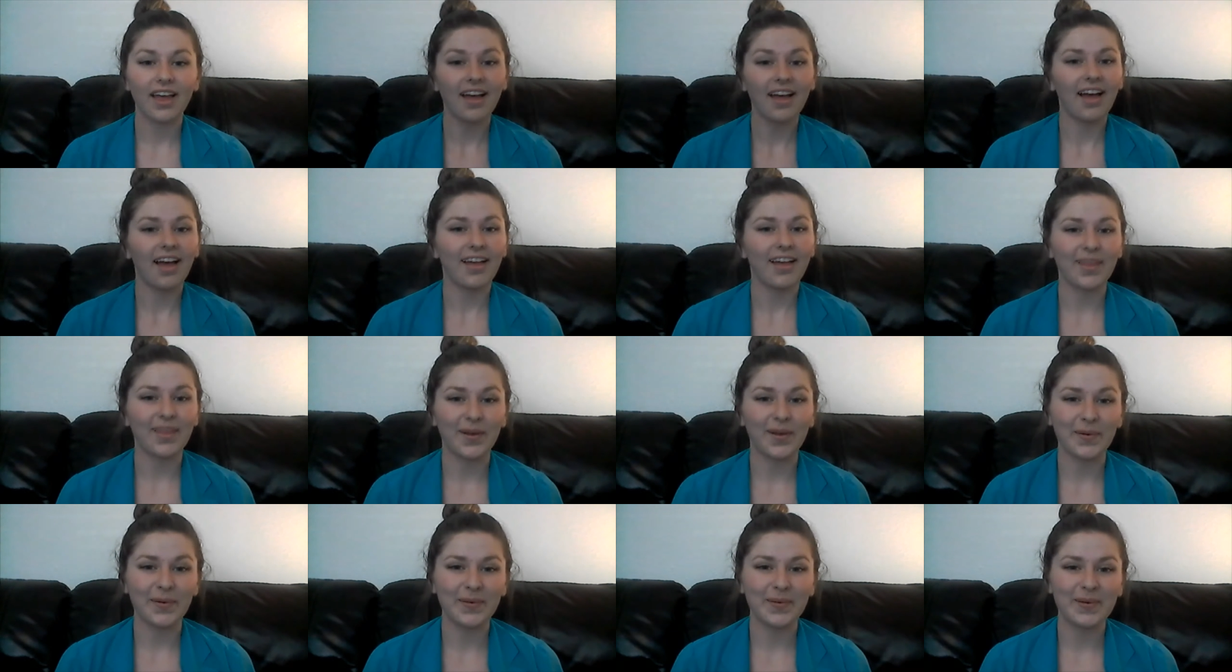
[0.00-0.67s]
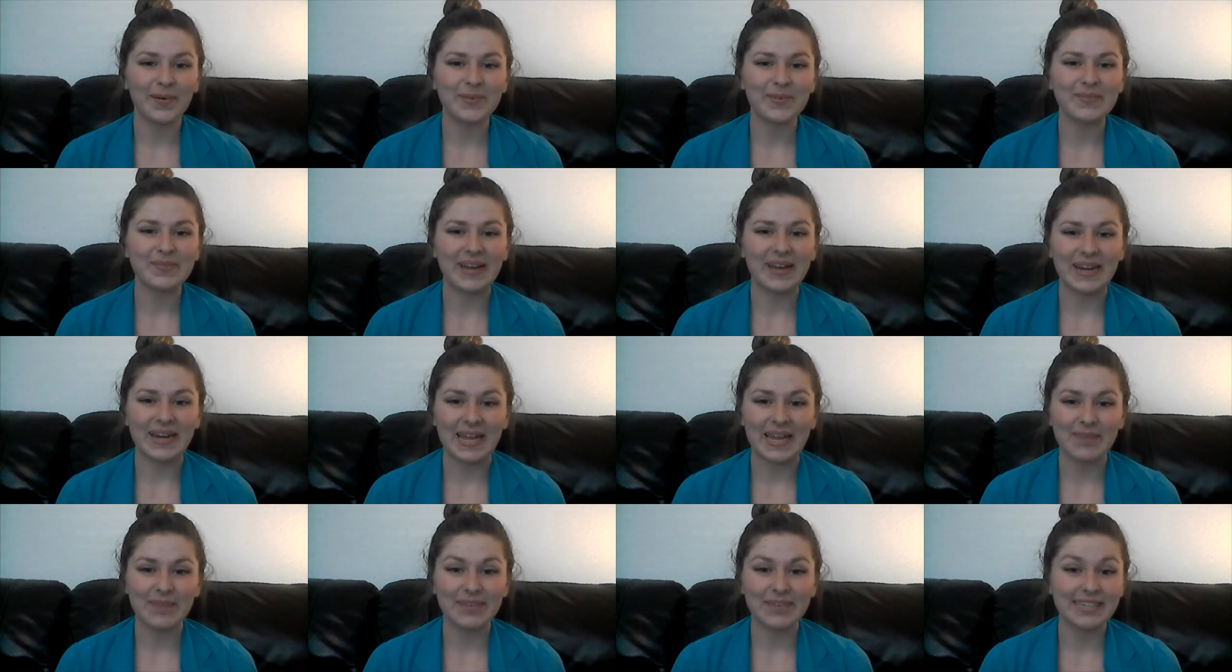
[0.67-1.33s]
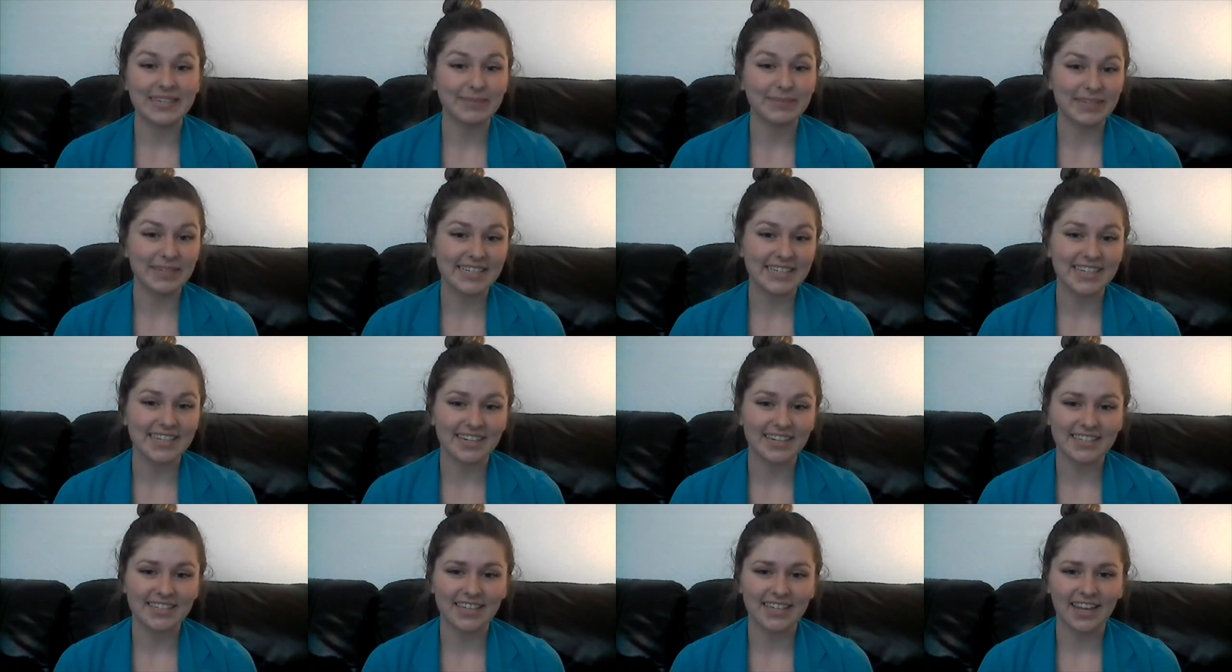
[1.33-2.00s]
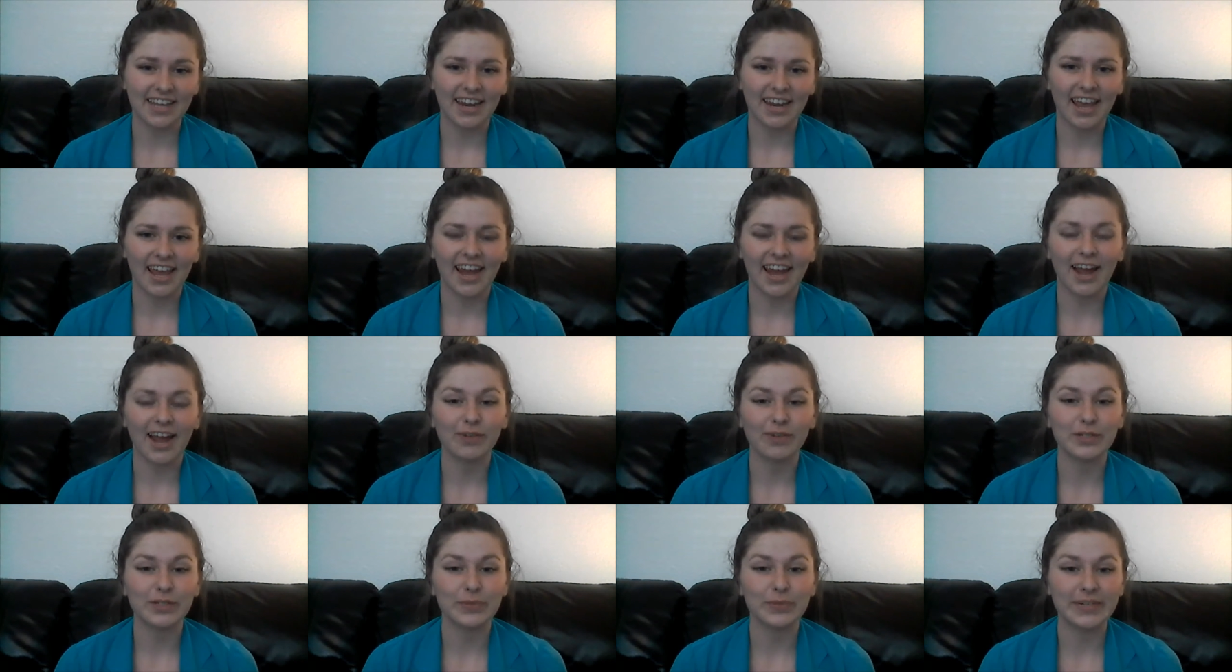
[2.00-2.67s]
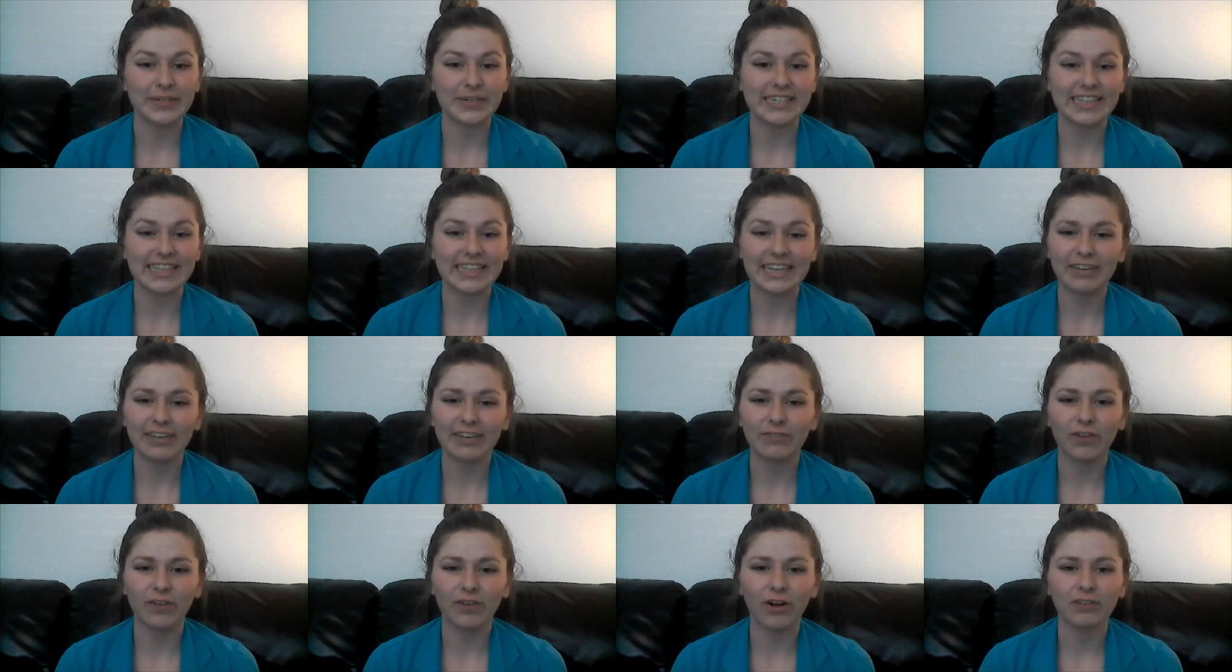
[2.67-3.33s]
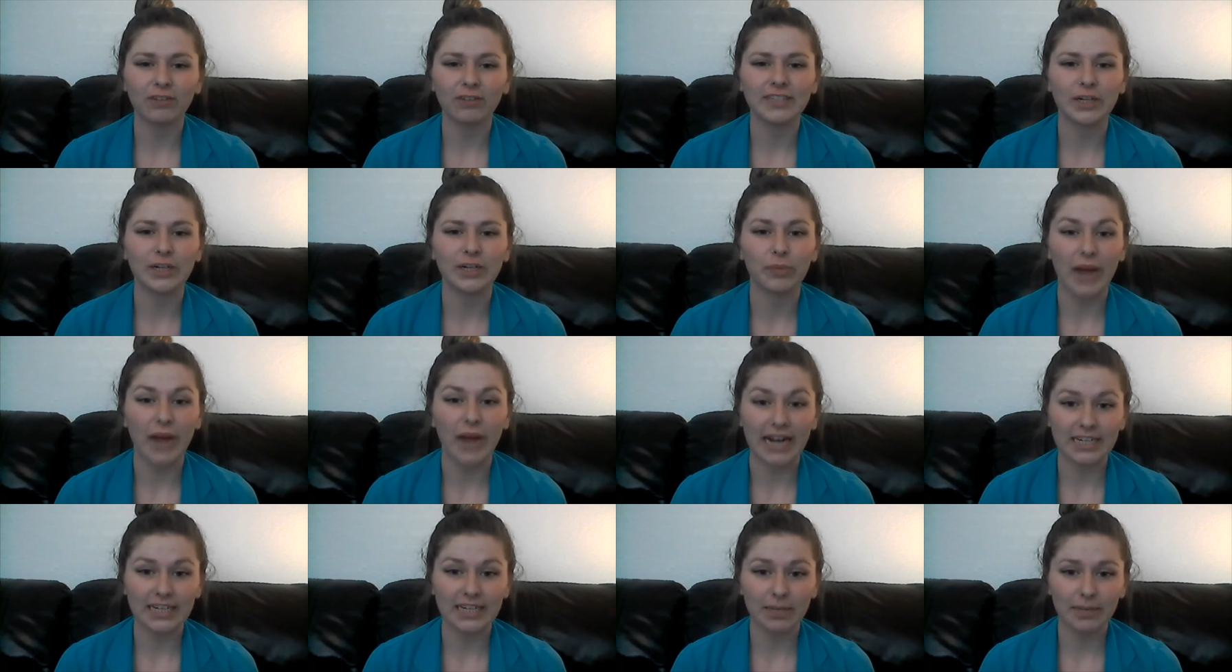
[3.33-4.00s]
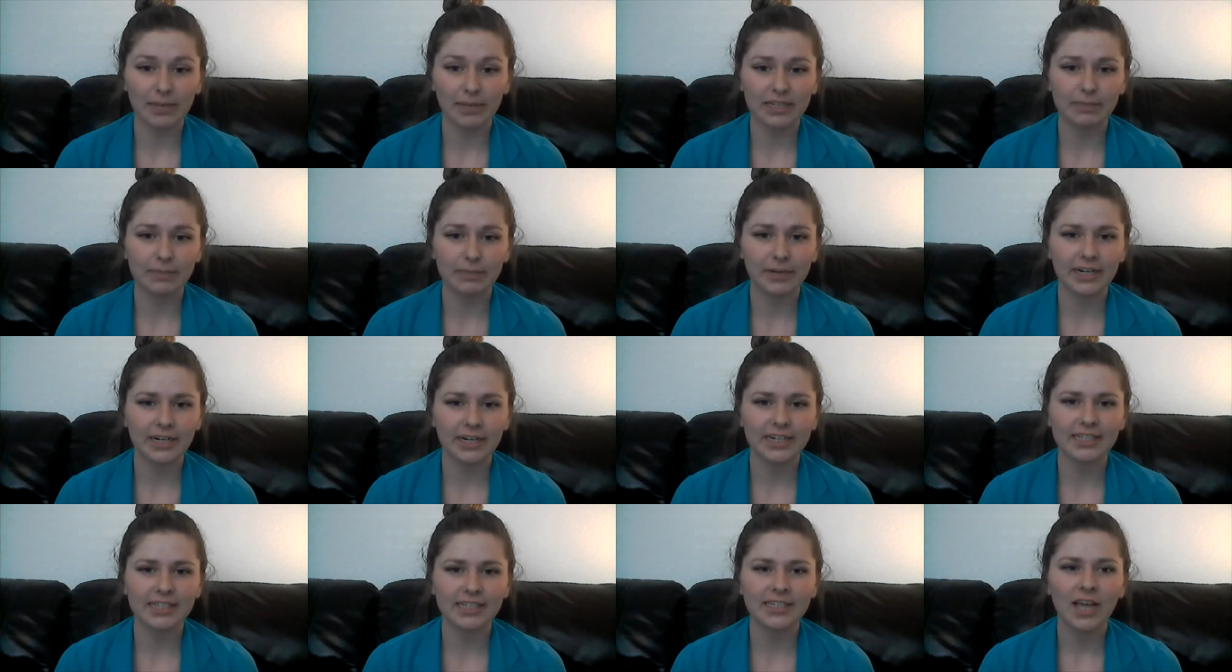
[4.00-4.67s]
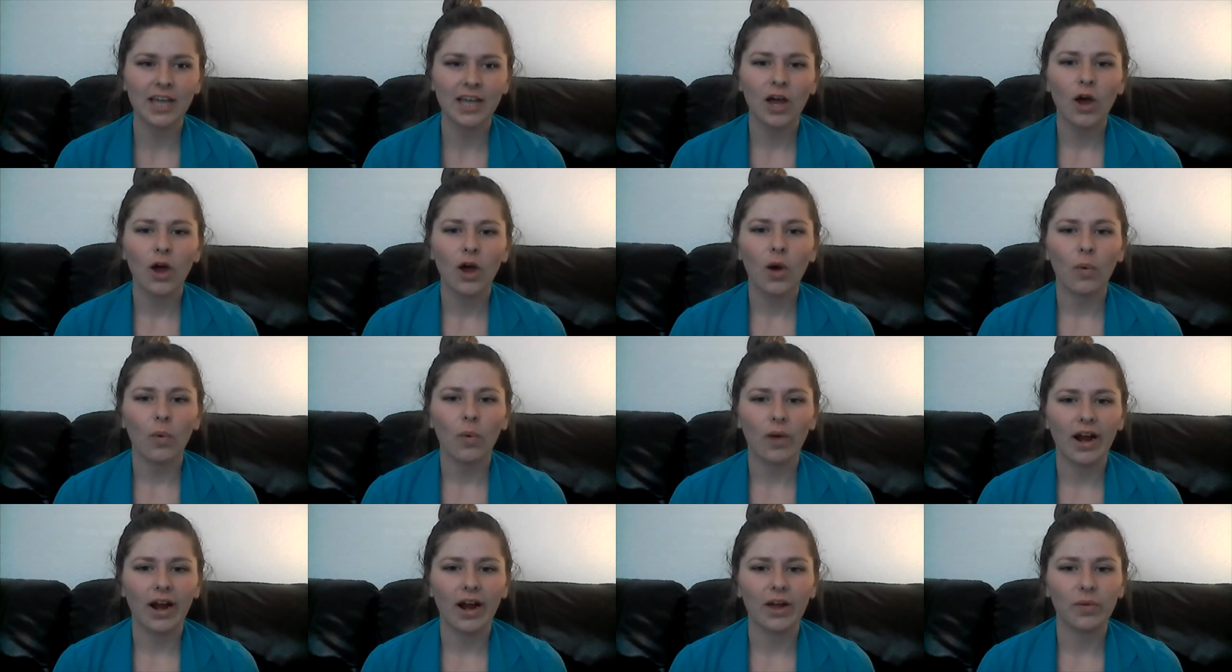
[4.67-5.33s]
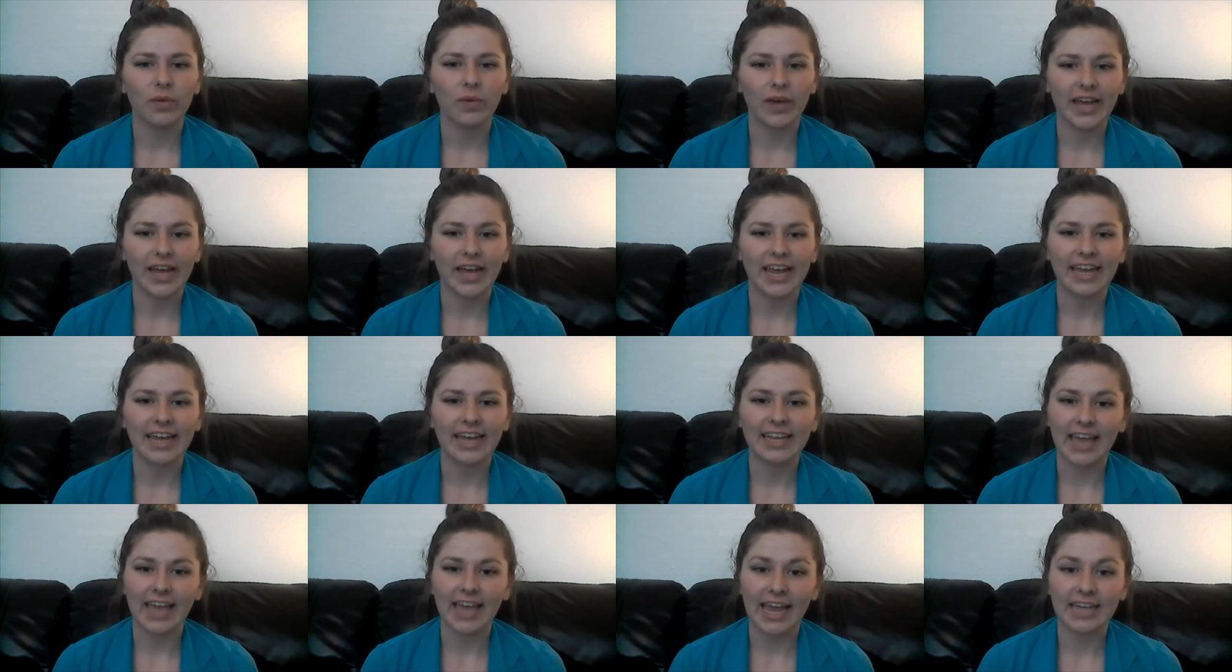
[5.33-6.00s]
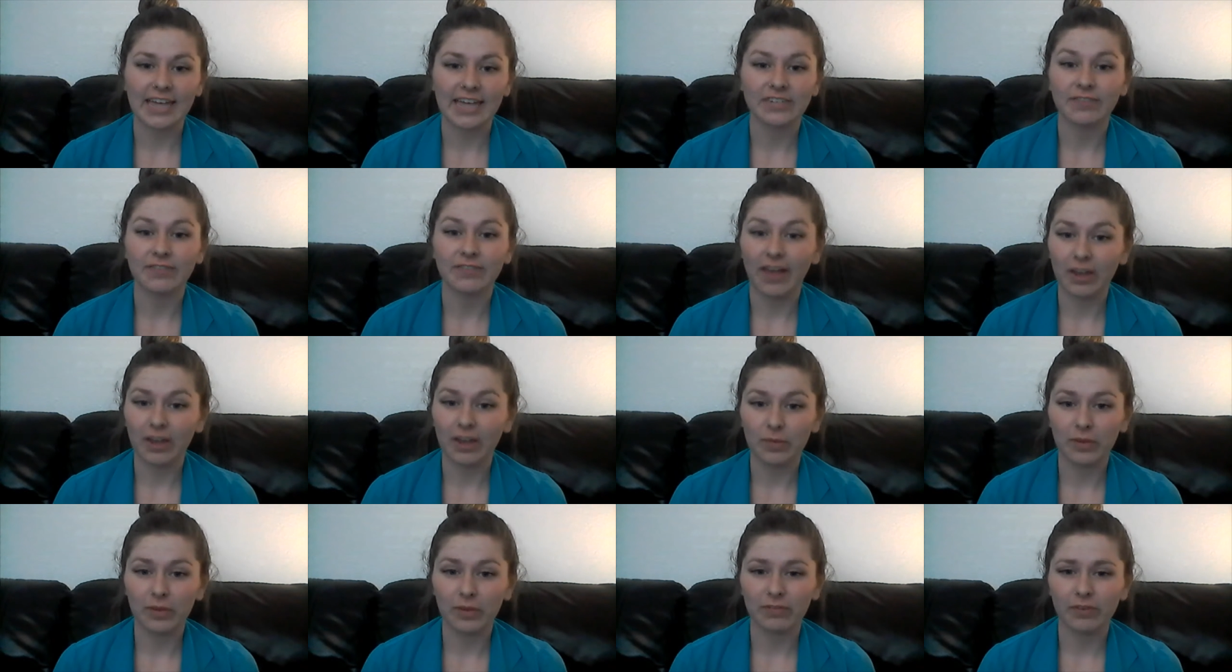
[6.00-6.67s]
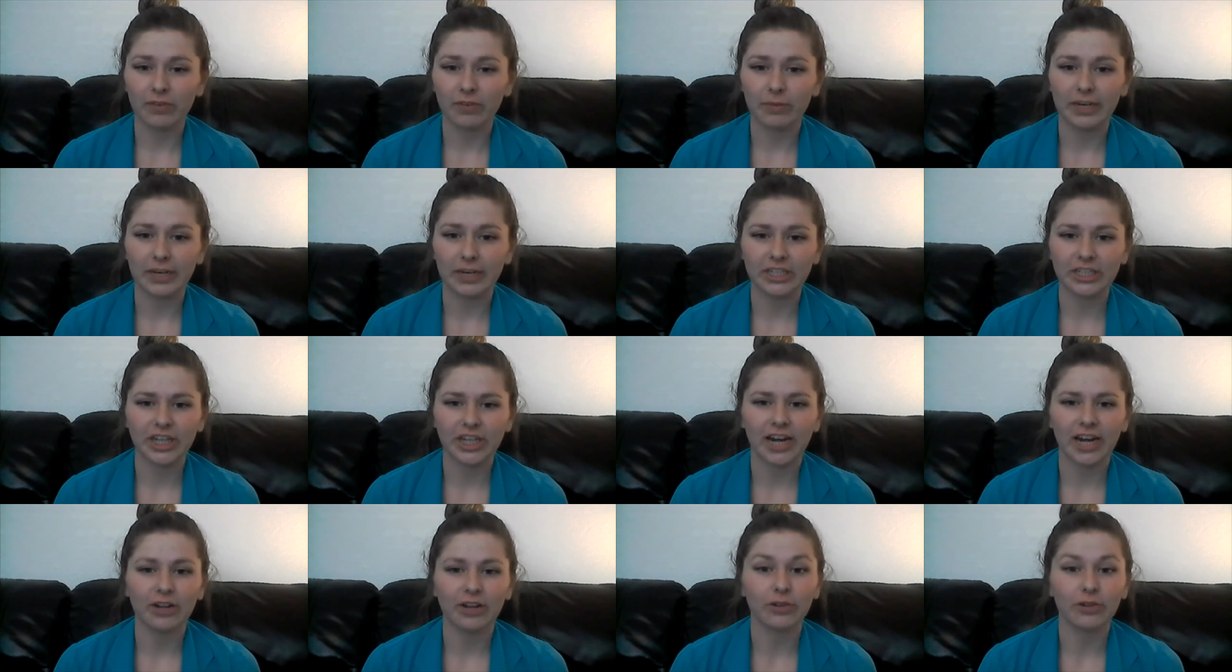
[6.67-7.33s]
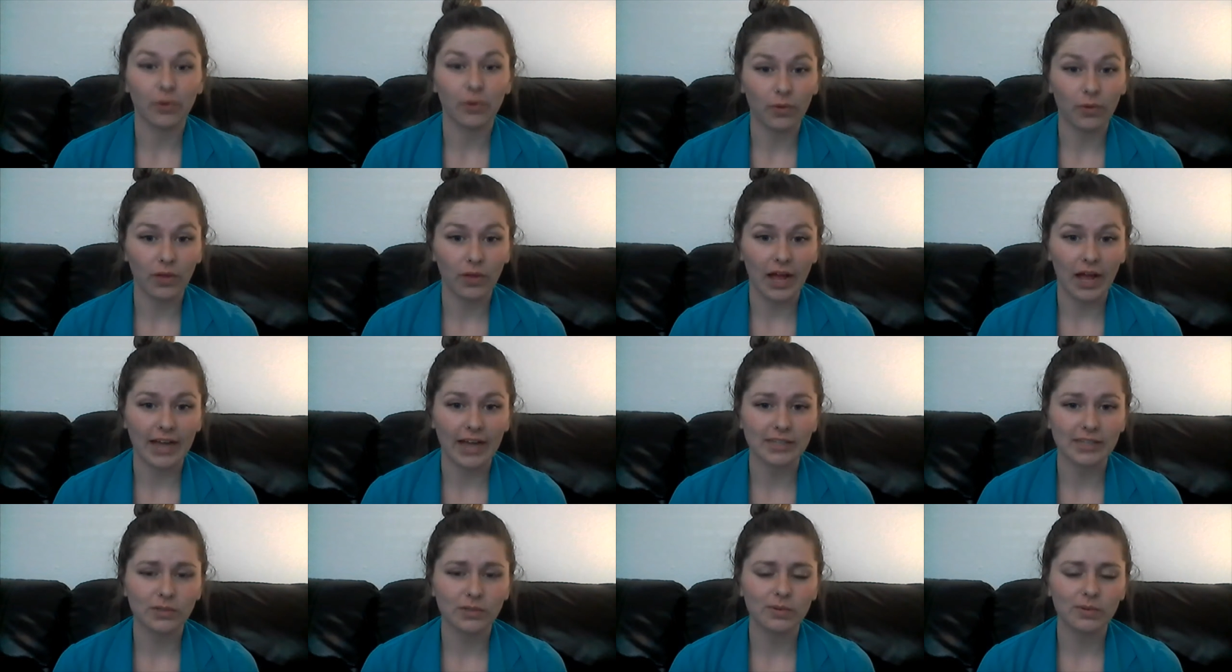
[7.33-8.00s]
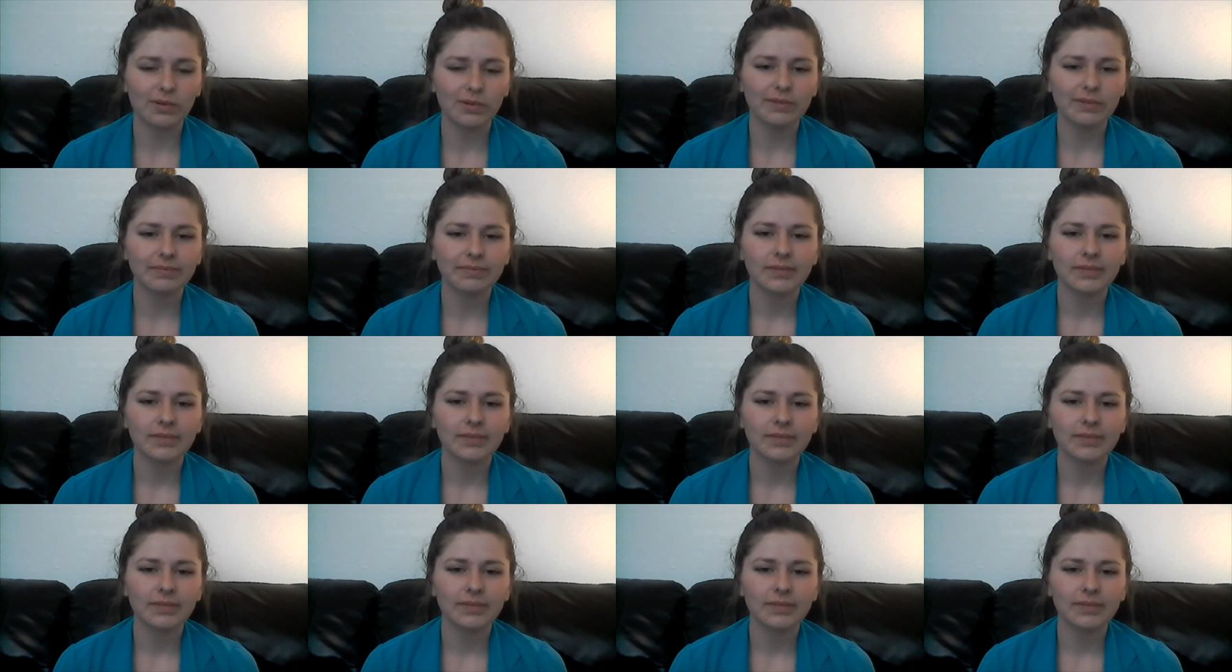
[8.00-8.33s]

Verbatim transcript: Hello, my name is Miss Nelson, and I was recently involved in a practicum experience where I went and gained valuable information at a local high school.